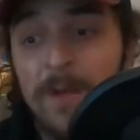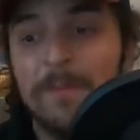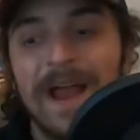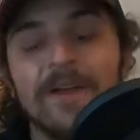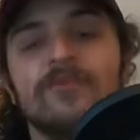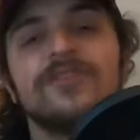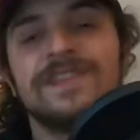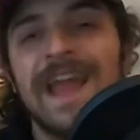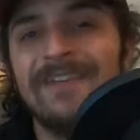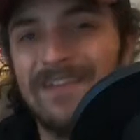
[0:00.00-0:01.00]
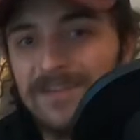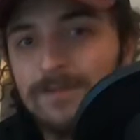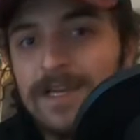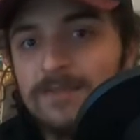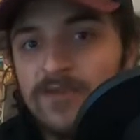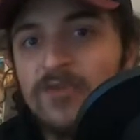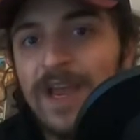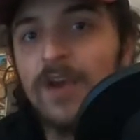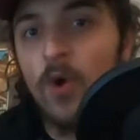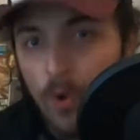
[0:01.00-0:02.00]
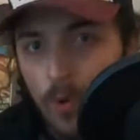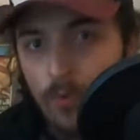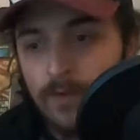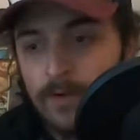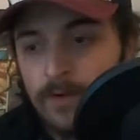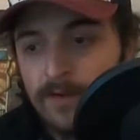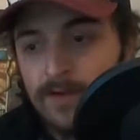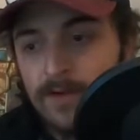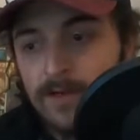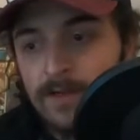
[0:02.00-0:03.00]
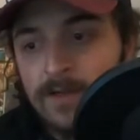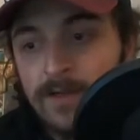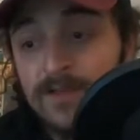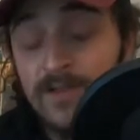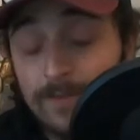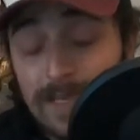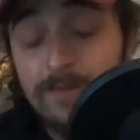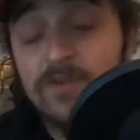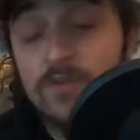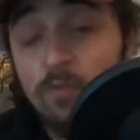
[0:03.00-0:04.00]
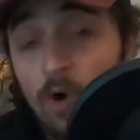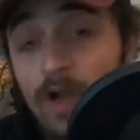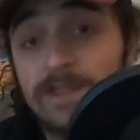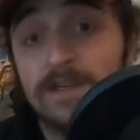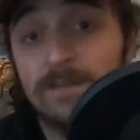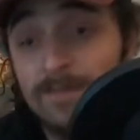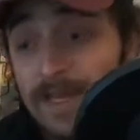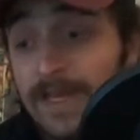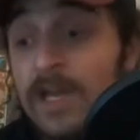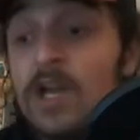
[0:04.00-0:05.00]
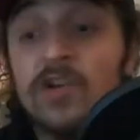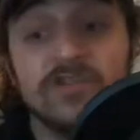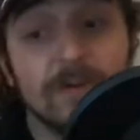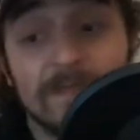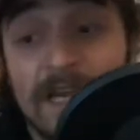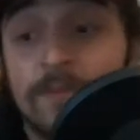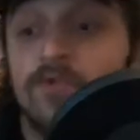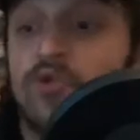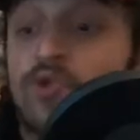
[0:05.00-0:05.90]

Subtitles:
But I understand that sometimes you get cold. Sometimes you want to complain. Sometimes your